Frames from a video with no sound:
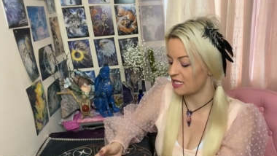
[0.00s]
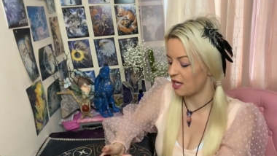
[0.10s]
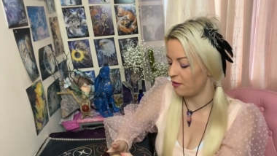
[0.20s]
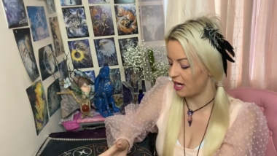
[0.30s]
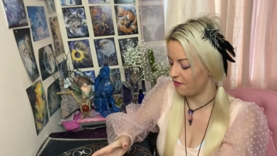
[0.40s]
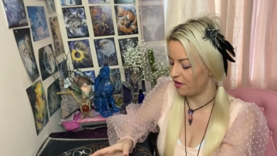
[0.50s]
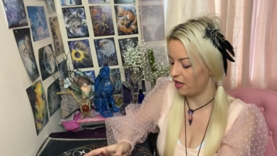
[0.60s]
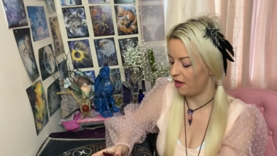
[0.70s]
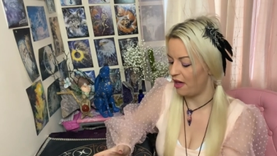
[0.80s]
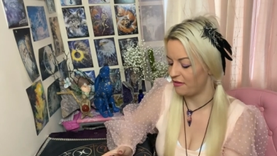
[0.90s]
So go and
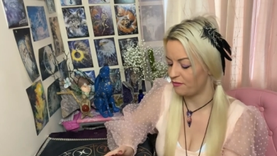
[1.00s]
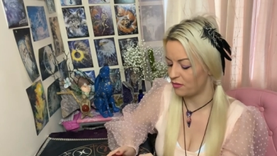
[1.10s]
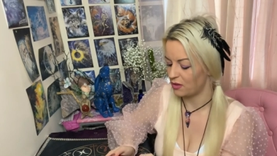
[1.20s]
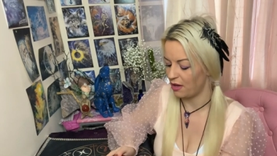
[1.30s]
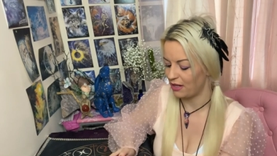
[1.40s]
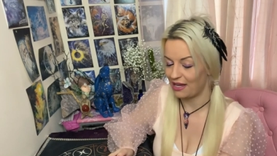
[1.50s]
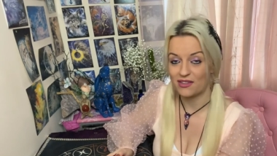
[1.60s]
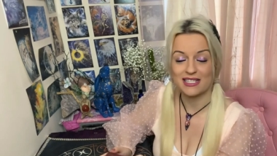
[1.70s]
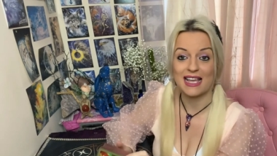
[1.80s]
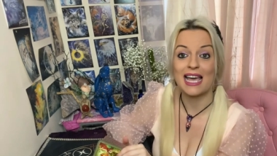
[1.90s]
have your
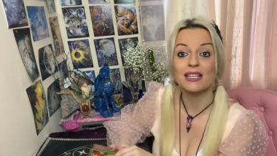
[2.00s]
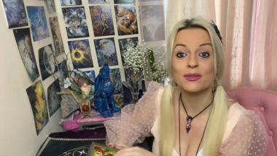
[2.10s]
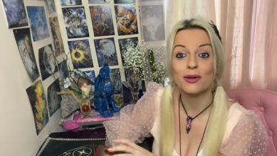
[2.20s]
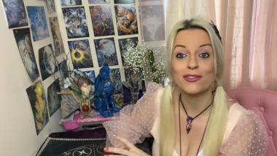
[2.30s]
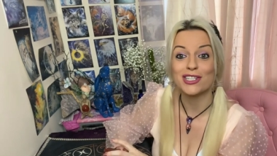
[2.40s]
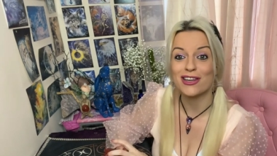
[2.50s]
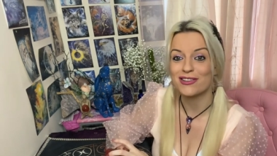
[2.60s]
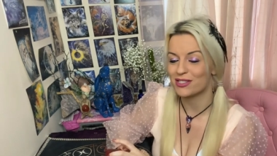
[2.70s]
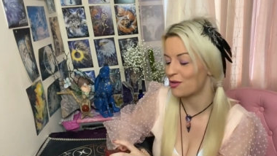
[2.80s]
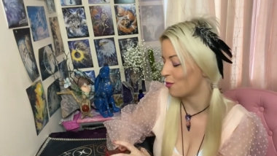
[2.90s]
say what
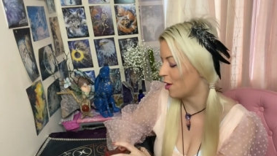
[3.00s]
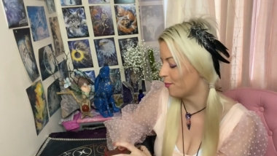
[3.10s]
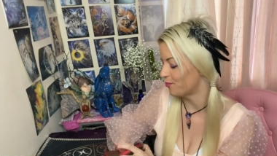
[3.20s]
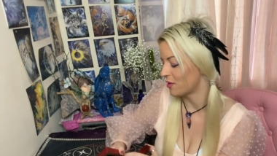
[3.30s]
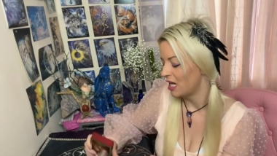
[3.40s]
videos you want.